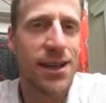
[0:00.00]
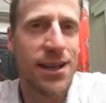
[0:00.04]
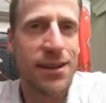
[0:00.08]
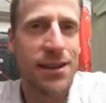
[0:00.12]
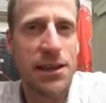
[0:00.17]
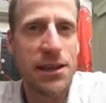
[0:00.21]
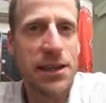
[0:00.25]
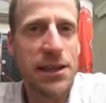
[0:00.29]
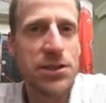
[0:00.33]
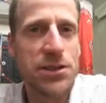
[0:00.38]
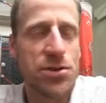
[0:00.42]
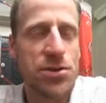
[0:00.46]

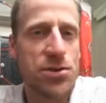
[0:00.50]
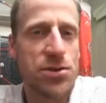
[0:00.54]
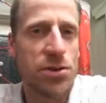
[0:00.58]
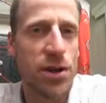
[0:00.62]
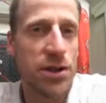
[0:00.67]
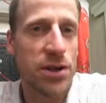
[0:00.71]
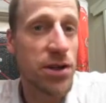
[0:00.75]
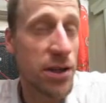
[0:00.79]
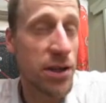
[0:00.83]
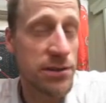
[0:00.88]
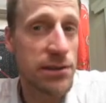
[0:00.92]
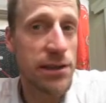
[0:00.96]
the literature
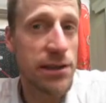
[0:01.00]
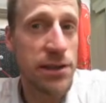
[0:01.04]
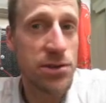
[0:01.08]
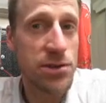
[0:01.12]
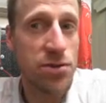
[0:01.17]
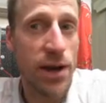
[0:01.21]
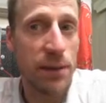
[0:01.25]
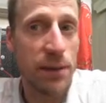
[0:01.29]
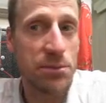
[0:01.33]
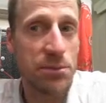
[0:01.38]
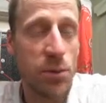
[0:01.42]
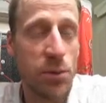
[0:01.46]
on coastally
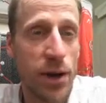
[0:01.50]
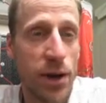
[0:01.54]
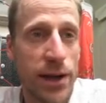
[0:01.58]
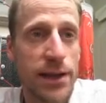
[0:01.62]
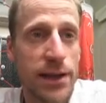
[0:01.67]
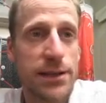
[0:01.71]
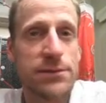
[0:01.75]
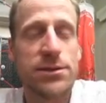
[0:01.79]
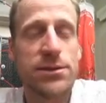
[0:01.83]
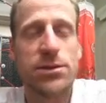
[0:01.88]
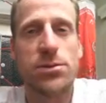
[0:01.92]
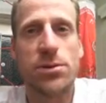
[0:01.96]
trapped
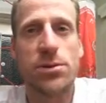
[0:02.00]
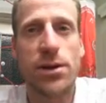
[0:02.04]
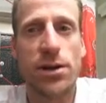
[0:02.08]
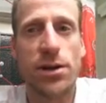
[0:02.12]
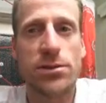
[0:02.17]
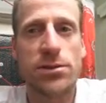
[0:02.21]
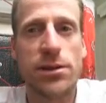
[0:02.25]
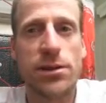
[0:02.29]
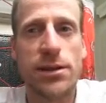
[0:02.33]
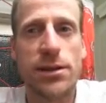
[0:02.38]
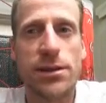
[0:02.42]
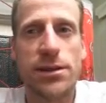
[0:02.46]
waves or
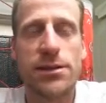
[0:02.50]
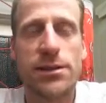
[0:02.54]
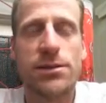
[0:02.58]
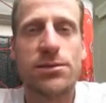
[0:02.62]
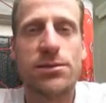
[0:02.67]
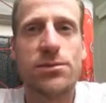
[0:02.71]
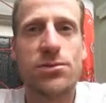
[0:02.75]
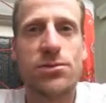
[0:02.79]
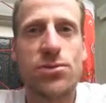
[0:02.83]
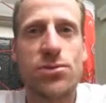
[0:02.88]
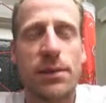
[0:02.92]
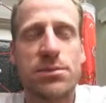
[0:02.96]
coastally
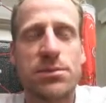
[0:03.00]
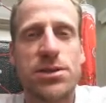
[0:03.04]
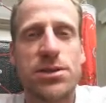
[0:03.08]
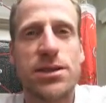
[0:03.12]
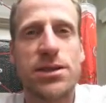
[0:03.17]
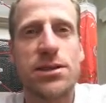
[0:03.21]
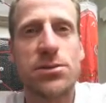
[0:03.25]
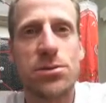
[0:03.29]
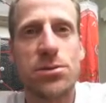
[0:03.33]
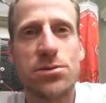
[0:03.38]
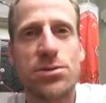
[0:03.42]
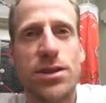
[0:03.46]
trapped
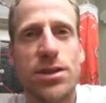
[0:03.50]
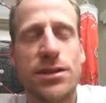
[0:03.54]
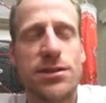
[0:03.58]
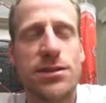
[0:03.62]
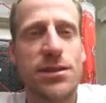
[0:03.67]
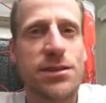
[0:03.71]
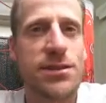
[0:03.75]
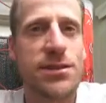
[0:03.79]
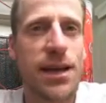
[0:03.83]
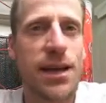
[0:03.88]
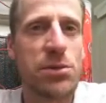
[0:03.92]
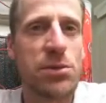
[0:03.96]
signals has
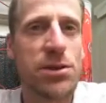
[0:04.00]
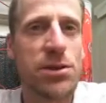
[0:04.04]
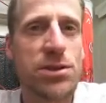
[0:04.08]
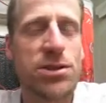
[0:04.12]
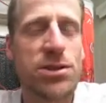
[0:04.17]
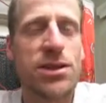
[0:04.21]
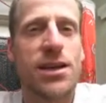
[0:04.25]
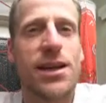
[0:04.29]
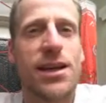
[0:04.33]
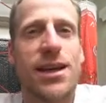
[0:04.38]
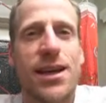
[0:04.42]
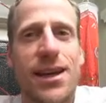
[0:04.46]
established,